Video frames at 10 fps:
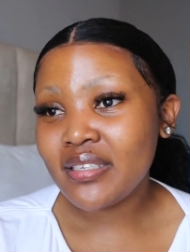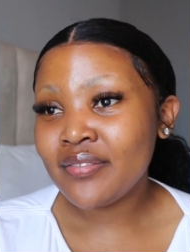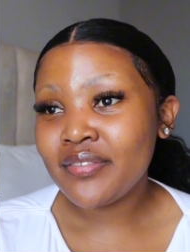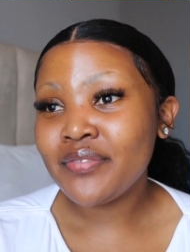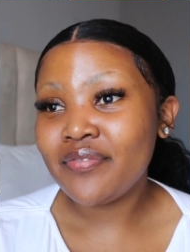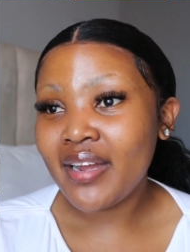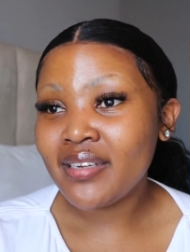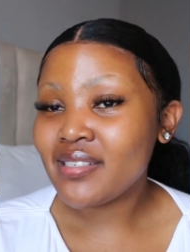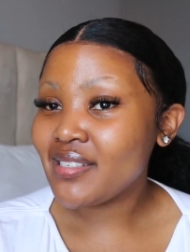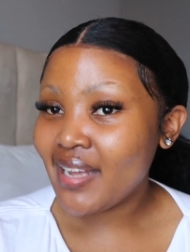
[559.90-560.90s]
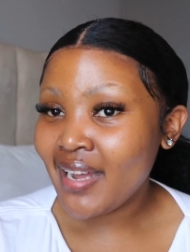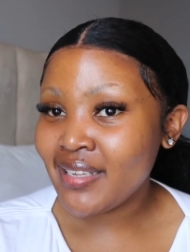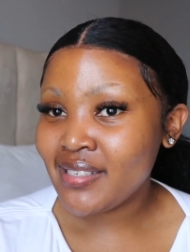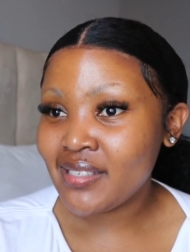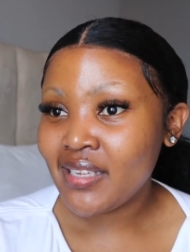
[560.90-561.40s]
even find a
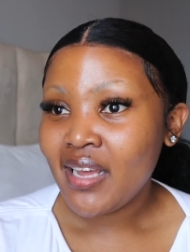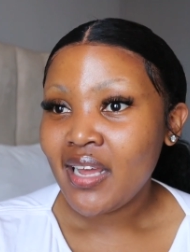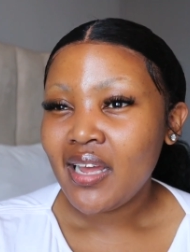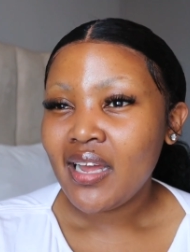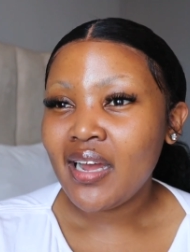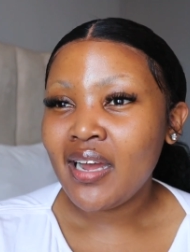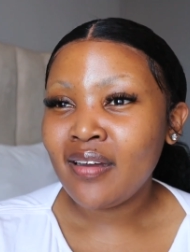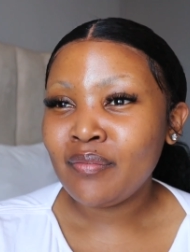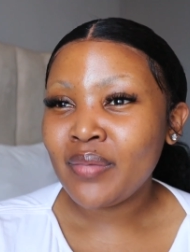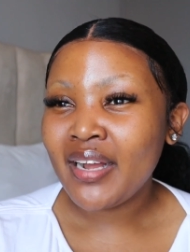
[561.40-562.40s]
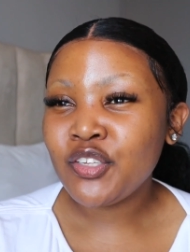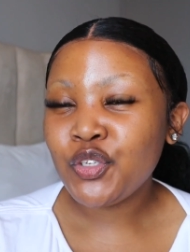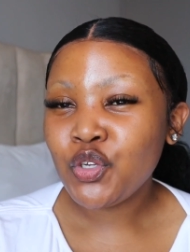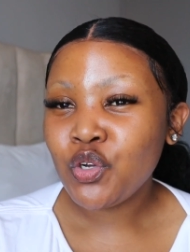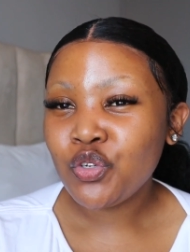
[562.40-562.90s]
size. I
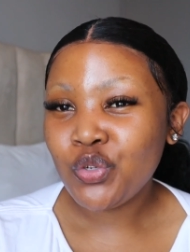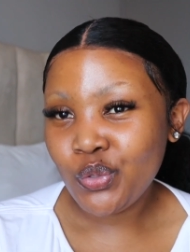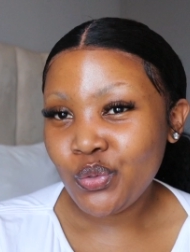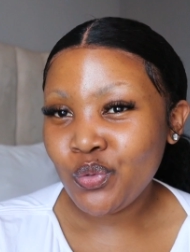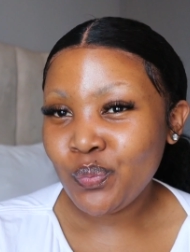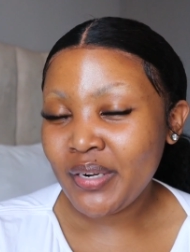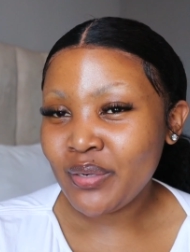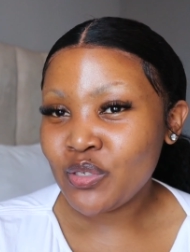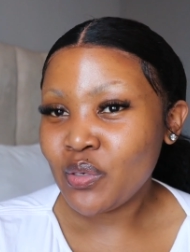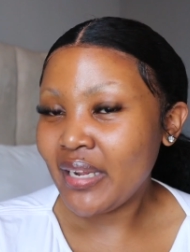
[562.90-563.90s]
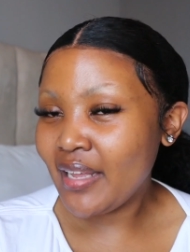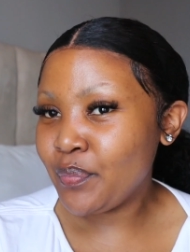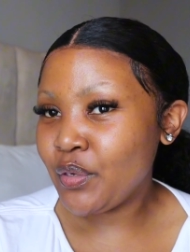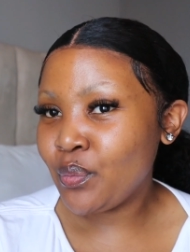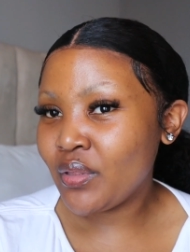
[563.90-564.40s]
saw two, but I was not
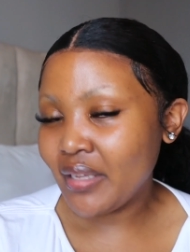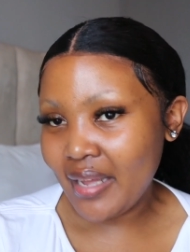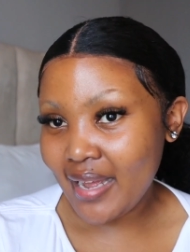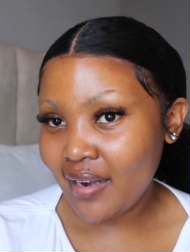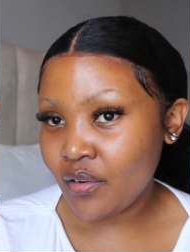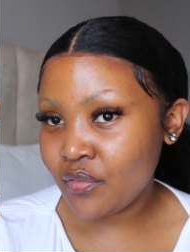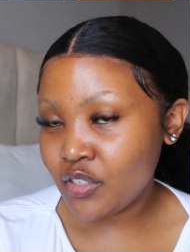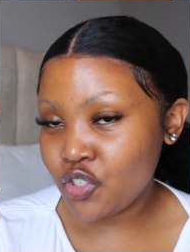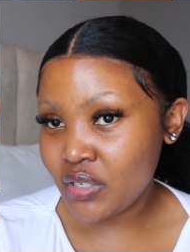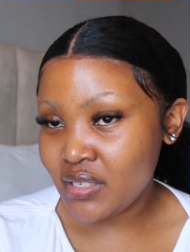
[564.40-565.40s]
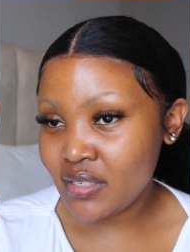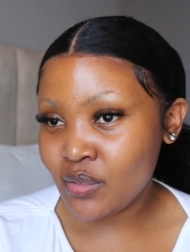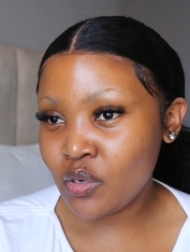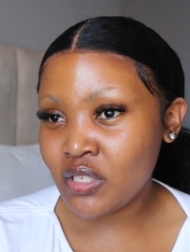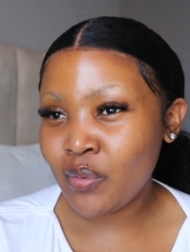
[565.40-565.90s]
happy with the color of the dresses
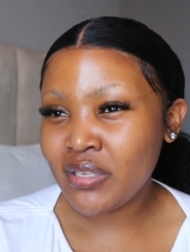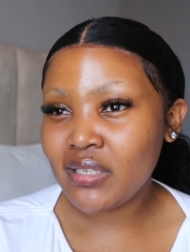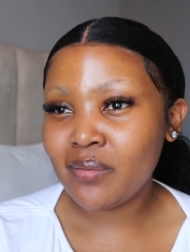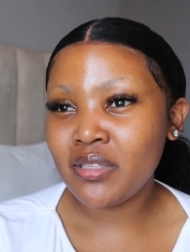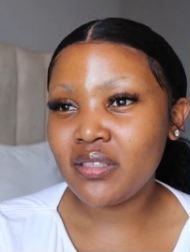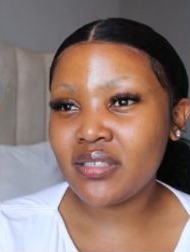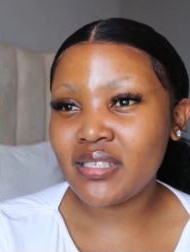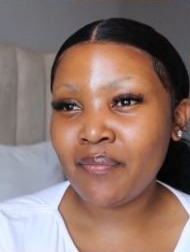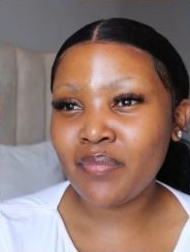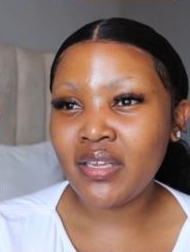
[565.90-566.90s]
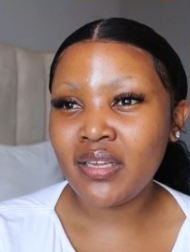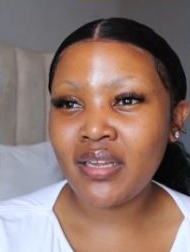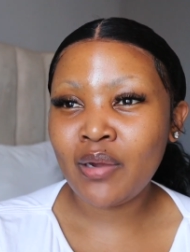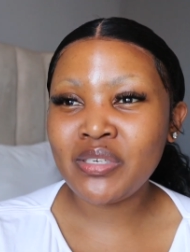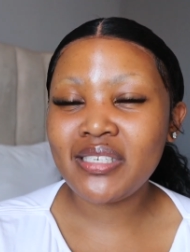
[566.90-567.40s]
because I wanted
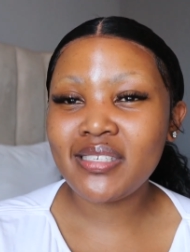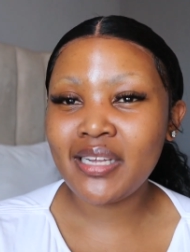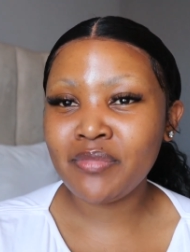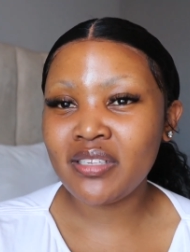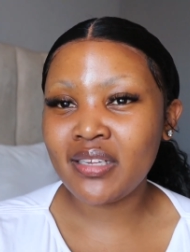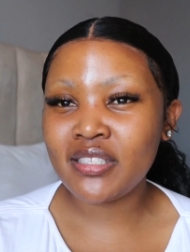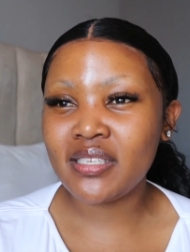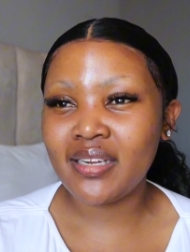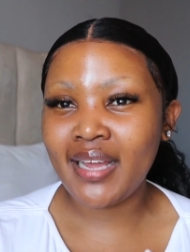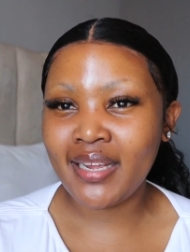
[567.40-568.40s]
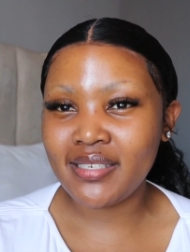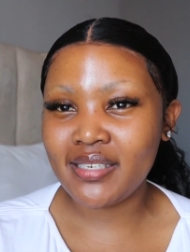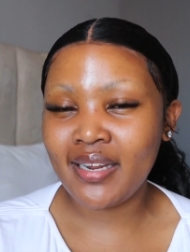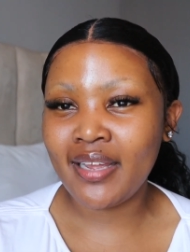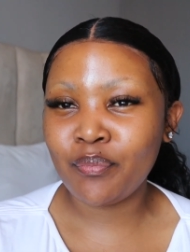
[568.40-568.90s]
something that's
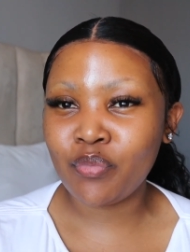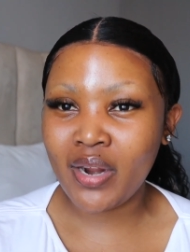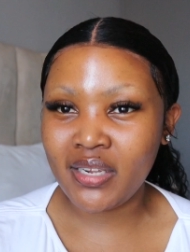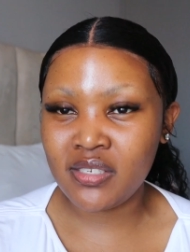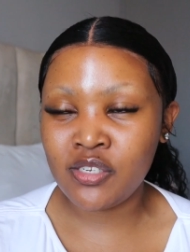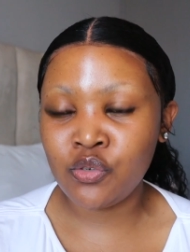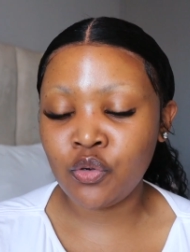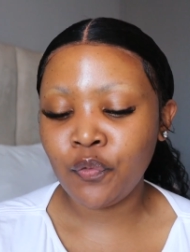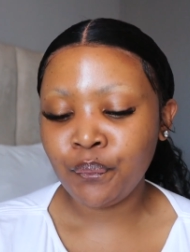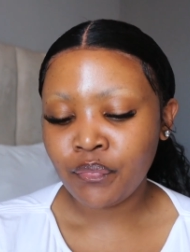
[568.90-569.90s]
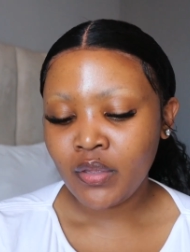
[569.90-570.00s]
light, like bright, you know.